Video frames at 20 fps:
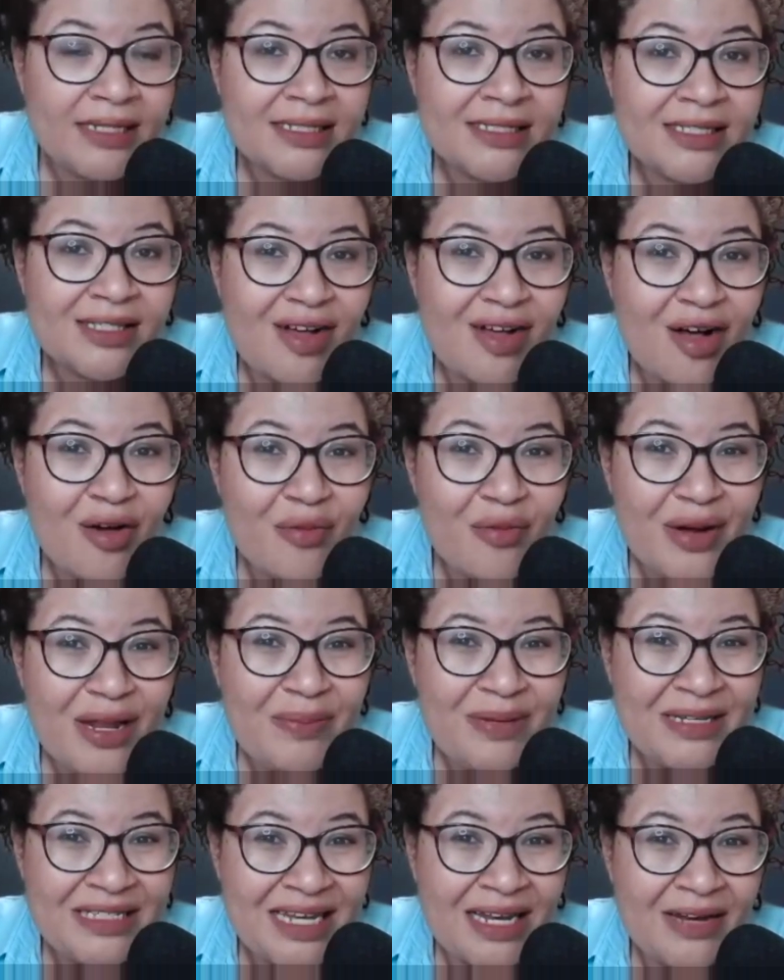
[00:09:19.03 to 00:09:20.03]
it's already
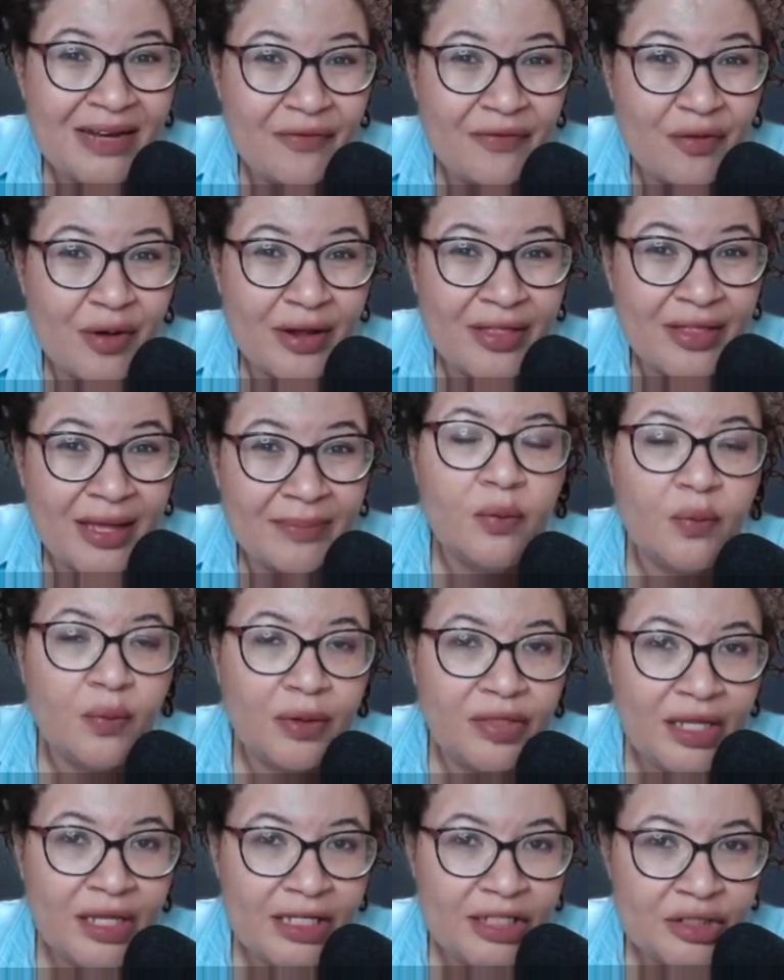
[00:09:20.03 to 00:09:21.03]
been done for them.
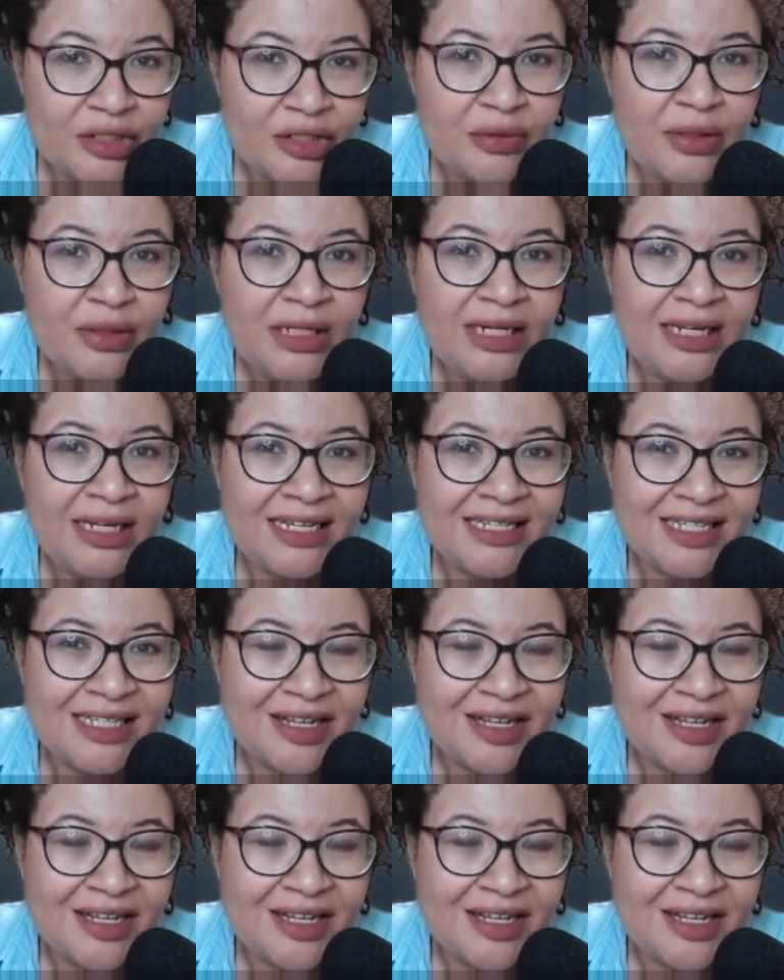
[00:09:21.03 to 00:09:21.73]
What they do need is a